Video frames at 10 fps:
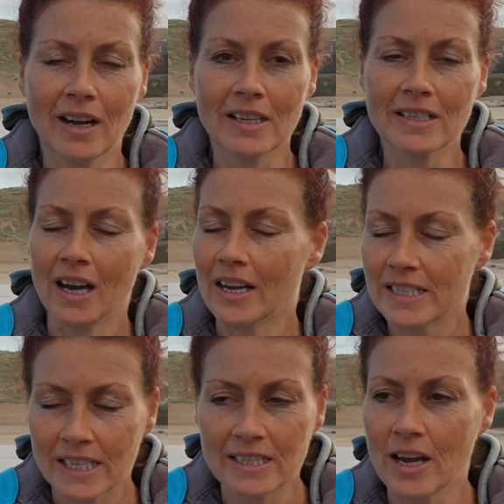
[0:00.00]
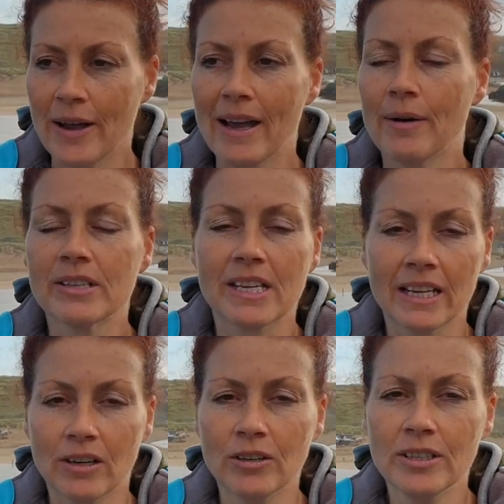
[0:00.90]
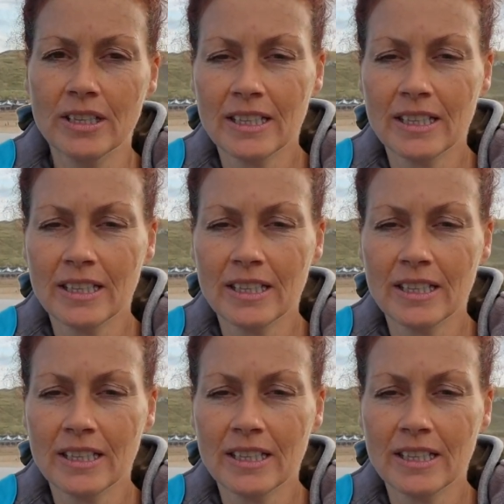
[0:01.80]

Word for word: I didn't know how I'd get on.